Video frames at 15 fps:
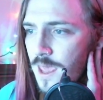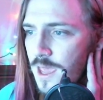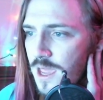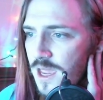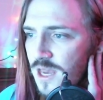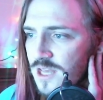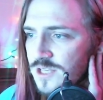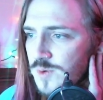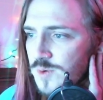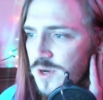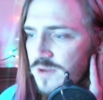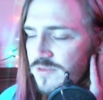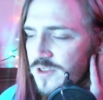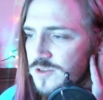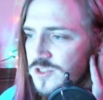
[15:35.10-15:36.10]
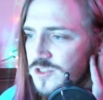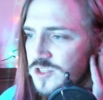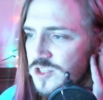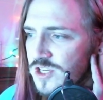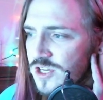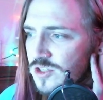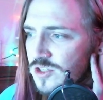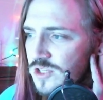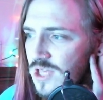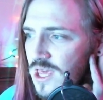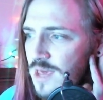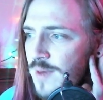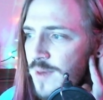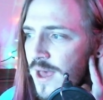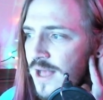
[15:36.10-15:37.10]
It has one of those stick-on
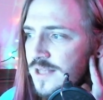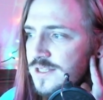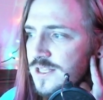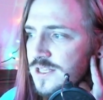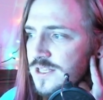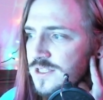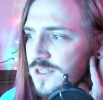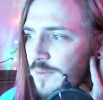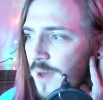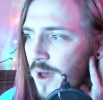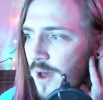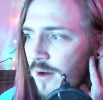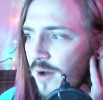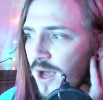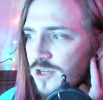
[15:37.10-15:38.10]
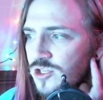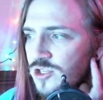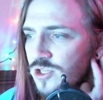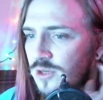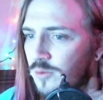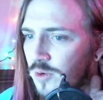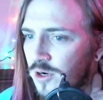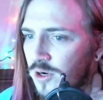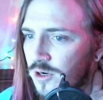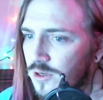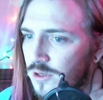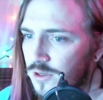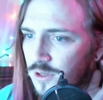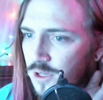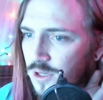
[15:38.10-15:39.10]
keypads that somehow actually work,
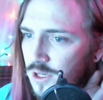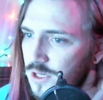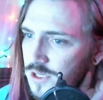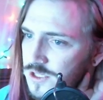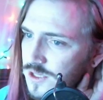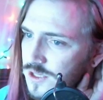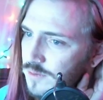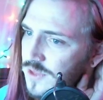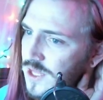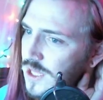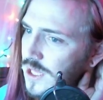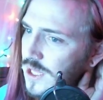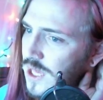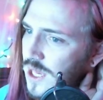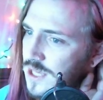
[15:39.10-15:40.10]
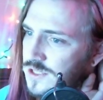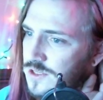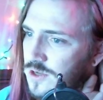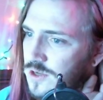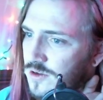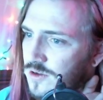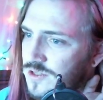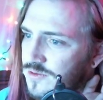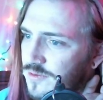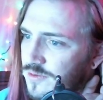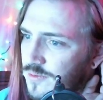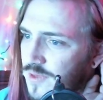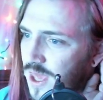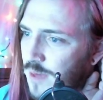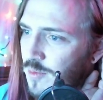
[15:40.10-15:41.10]
something Case knows
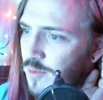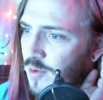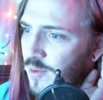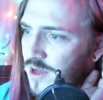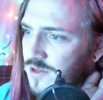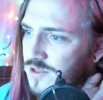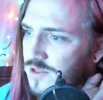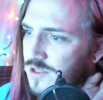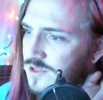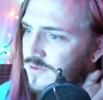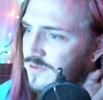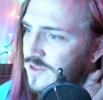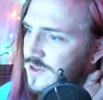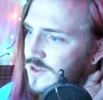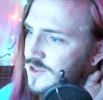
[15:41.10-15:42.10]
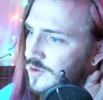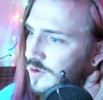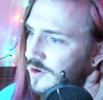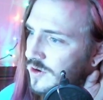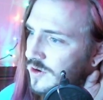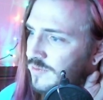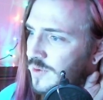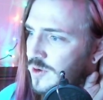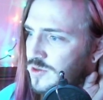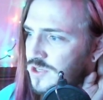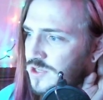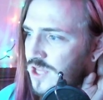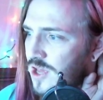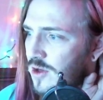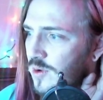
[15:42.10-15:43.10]
from the cable boxes of the sort of
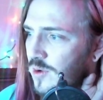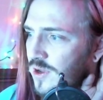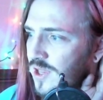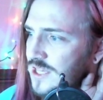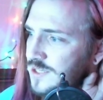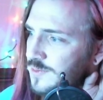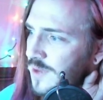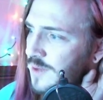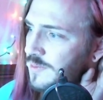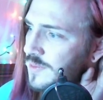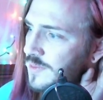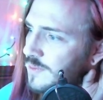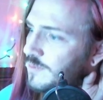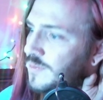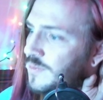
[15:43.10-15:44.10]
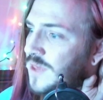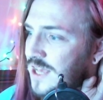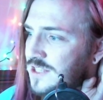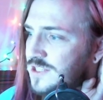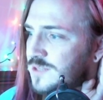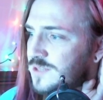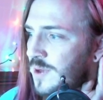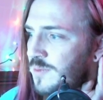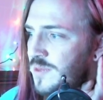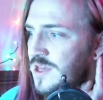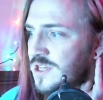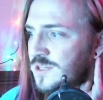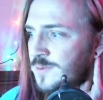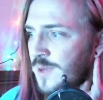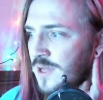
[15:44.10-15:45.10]
motel where guests might be
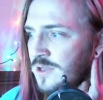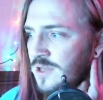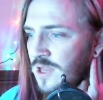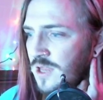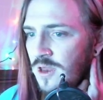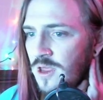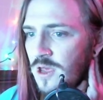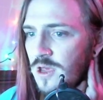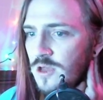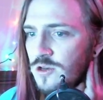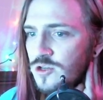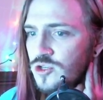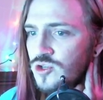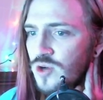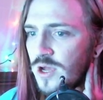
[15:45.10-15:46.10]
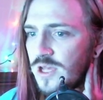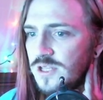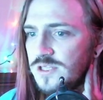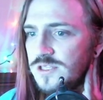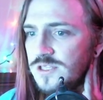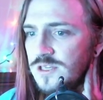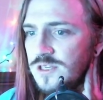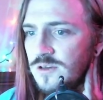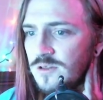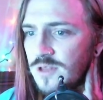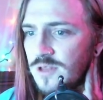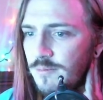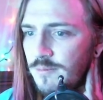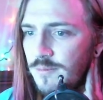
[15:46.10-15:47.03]
expected to try and steal them.